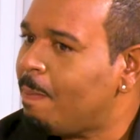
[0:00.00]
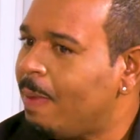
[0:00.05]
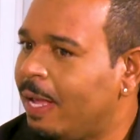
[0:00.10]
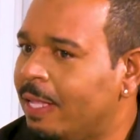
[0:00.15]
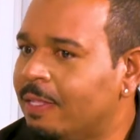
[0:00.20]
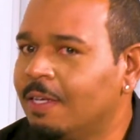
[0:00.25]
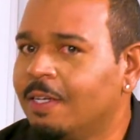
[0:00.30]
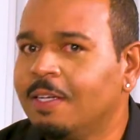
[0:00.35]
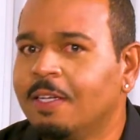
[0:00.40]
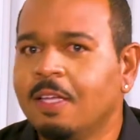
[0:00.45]
be
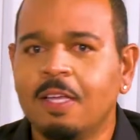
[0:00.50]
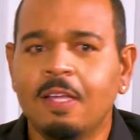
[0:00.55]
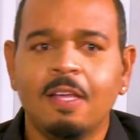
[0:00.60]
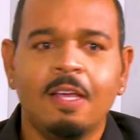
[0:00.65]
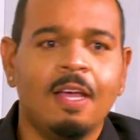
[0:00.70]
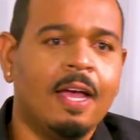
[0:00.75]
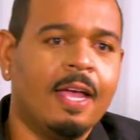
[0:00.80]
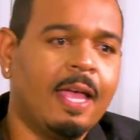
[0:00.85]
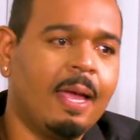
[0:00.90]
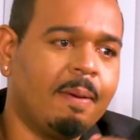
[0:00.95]
better,
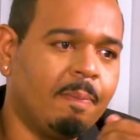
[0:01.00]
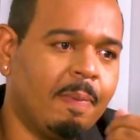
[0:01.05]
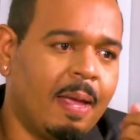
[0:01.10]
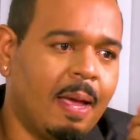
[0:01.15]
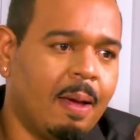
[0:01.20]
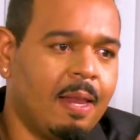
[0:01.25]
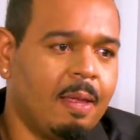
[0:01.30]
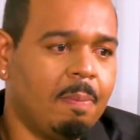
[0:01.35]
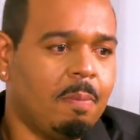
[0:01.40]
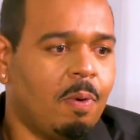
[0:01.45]
can be
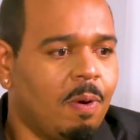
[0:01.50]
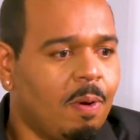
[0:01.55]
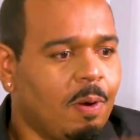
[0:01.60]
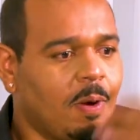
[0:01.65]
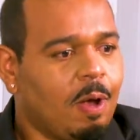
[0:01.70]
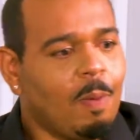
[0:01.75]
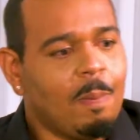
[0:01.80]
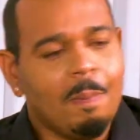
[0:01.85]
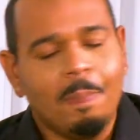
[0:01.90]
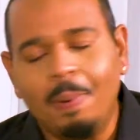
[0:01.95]
a little
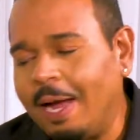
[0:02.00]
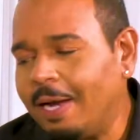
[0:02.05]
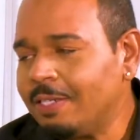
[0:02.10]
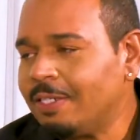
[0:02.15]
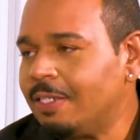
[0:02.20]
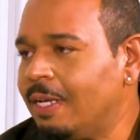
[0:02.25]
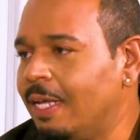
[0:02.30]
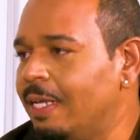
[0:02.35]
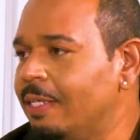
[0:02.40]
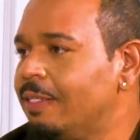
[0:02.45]
more
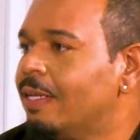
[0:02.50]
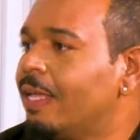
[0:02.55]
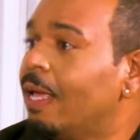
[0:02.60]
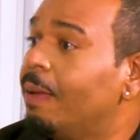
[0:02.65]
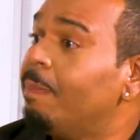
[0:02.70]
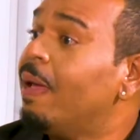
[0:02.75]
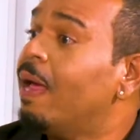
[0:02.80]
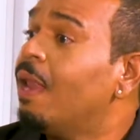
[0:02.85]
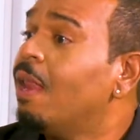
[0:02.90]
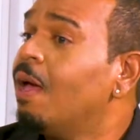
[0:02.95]
compassionate,
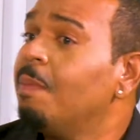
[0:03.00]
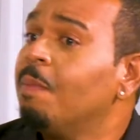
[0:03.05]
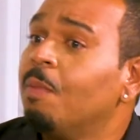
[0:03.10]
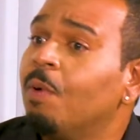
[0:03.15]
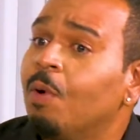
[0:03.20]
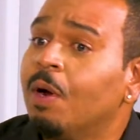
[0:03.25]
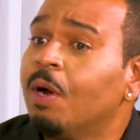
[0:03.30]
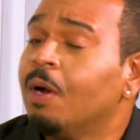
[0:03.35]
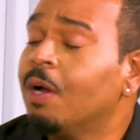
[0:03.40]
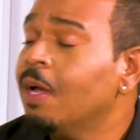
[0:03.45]
can be a lot
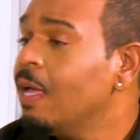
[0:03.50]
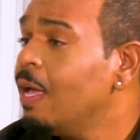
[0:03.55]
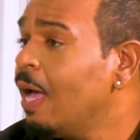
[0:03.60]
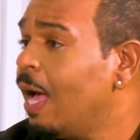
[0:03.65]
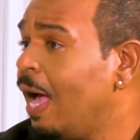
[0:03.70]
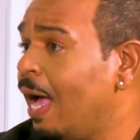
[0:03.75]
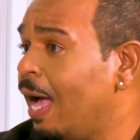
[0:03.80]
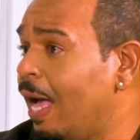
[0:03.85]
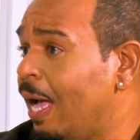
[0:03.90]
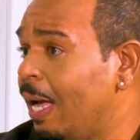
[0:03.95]
more
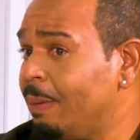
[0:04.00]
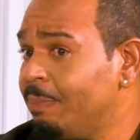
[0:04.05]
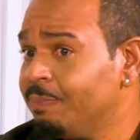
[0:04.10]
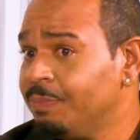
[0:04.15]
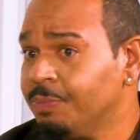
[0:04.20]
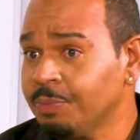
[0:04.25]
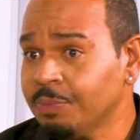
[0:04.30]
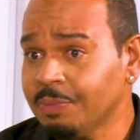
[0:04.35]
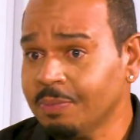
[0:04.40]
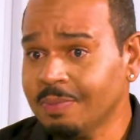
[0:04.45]

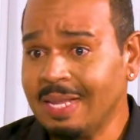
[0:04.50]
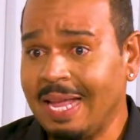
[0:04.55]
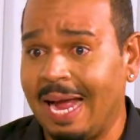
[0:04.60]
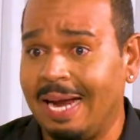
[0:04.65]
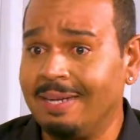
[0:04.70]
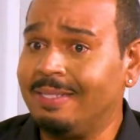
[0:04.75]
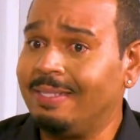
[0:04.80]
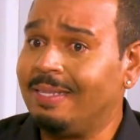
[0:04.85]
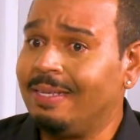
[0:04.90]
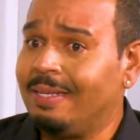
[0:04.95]

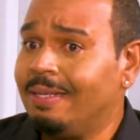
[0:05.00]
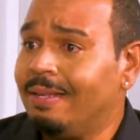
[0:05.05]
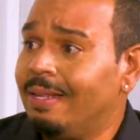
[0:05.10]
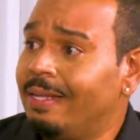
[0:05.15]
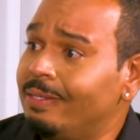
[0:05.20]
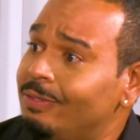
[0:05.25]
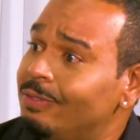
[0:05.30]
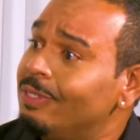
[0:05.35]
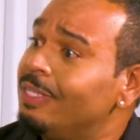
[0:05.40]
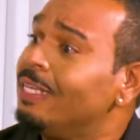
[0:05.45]

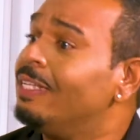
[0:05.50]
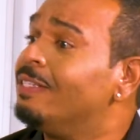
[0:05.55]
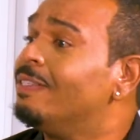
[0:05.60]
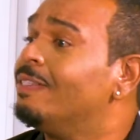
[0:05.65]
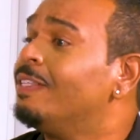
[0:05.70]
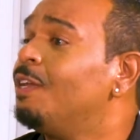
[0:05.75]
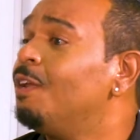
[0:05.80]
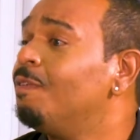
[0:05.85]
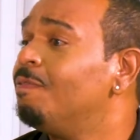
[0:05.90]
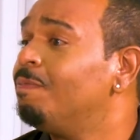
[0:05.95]
articulate
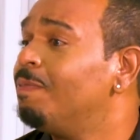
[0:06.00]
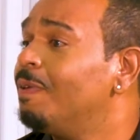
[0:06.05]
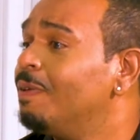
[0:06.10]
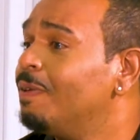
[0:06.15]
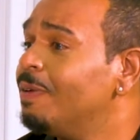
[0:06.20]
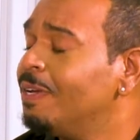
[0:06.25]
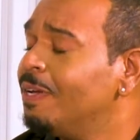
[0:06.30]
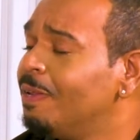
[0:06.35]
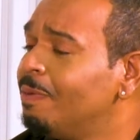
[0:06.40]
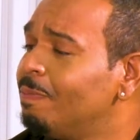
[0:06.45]
instead of
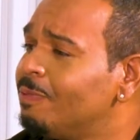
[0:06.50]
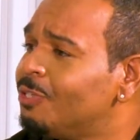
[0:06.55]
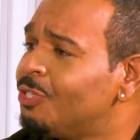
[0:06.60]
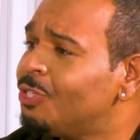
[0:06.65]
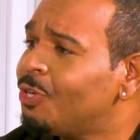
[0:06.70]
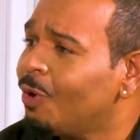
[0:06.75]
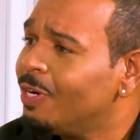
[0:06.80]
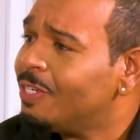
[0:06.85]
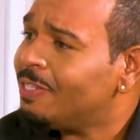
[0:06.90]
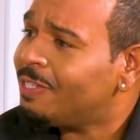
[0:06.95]

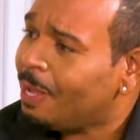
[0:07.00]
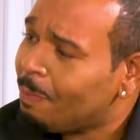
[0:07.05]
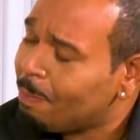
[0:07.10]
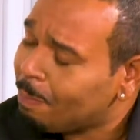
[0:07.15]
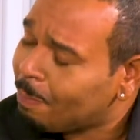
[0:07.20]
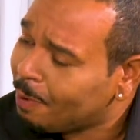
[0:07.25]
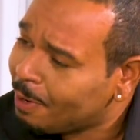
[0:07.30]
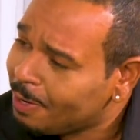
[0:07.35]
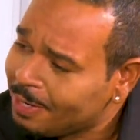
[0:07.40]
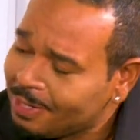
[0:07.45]

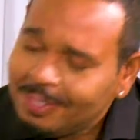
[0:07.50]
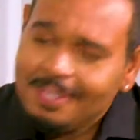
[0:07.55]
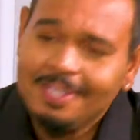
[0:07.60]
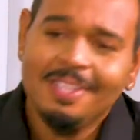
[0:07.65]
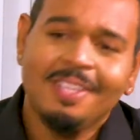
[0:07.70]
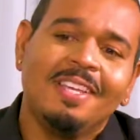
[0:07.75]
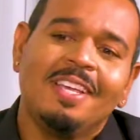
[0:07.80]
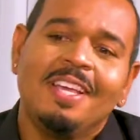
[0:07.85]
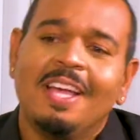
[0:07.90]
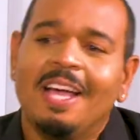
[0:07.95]
short-tempered,
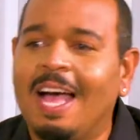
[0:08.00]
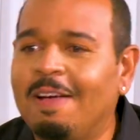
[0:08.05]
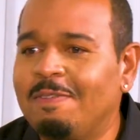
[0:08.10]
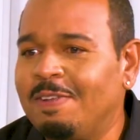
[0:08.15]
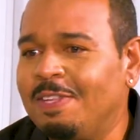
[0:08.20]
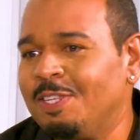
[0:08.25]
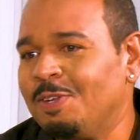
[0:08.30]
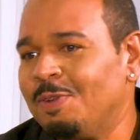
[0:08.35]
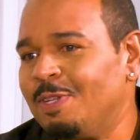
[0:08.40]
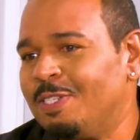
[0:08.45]

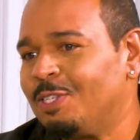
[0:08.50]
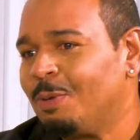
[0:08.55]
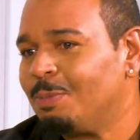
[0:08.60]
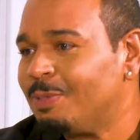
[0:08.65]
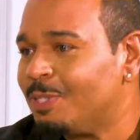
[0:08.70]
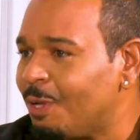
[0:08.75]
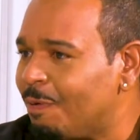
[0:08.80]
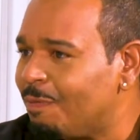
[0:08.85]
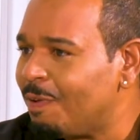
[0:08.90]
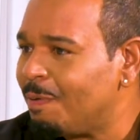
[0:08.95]
having to do
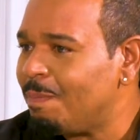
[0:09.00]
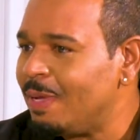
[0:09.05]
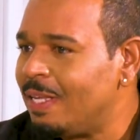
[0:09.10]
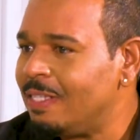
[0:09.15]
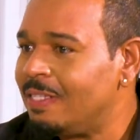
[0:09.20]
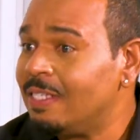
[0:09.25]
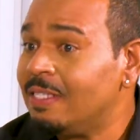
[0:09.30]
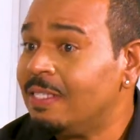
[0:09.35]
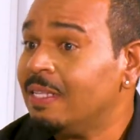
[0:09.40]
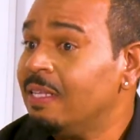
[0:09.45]
some stuff in
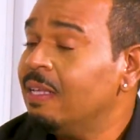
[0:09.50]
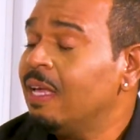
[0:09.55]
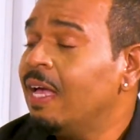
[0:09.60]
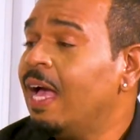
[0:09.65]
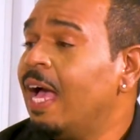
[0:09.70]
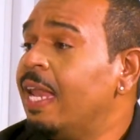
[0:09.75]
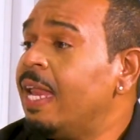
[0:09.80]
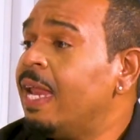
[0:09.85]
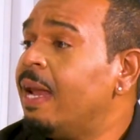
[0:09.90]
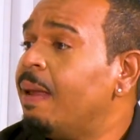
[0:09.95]
business.
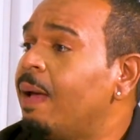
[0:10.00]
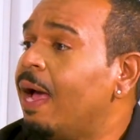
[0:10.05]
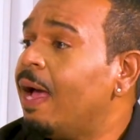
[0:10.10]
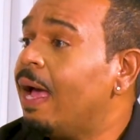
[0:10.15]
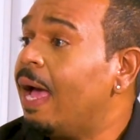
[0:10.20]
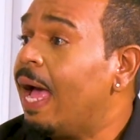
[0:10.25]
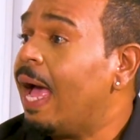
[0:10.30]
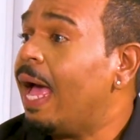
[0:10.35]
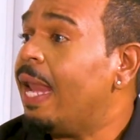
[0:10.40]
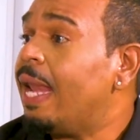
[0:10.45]
And
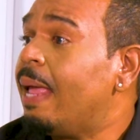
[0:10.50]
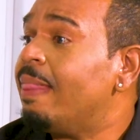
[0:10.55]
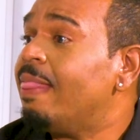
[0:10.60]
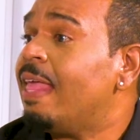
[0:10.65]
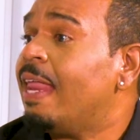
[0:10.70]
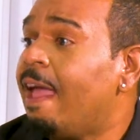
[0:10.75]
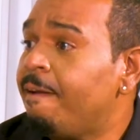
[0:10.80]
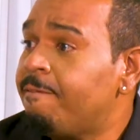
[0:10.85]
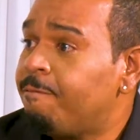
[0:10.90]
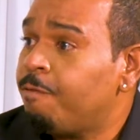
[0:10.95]

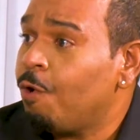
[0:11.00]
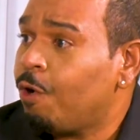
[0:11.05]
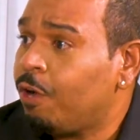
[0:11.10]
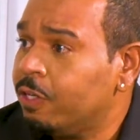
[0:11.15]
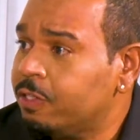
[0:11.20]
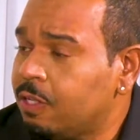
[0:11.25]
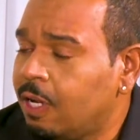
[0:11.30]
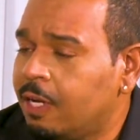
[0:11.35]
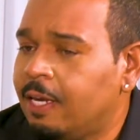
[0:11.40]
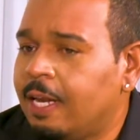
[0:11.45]
then I
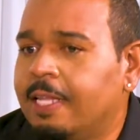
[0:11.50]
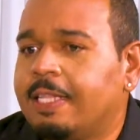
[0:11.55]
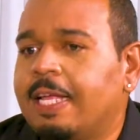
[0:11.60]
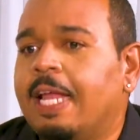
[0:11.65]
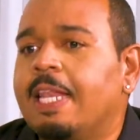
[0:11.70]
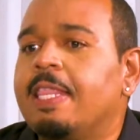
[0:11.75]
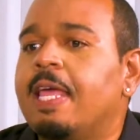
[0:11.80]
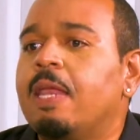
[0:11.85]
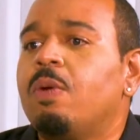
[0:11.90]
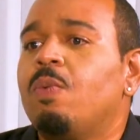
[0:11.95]
focused on that
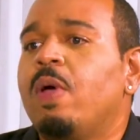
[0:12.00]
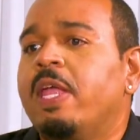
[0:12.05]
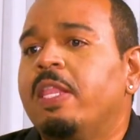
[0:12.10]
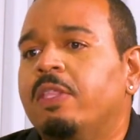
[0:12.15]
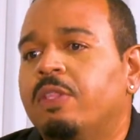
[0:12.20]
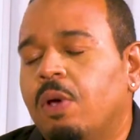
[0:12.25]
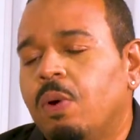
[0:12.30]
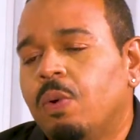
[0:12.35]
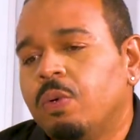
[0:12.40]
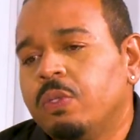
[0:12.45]
and then
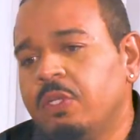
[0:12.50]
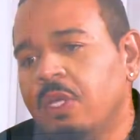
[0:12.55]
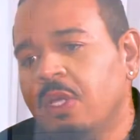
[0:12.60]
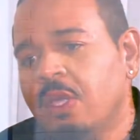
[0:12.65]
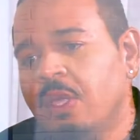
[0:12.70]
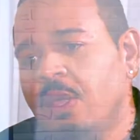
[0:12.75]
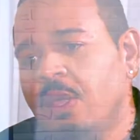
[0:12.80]
went out.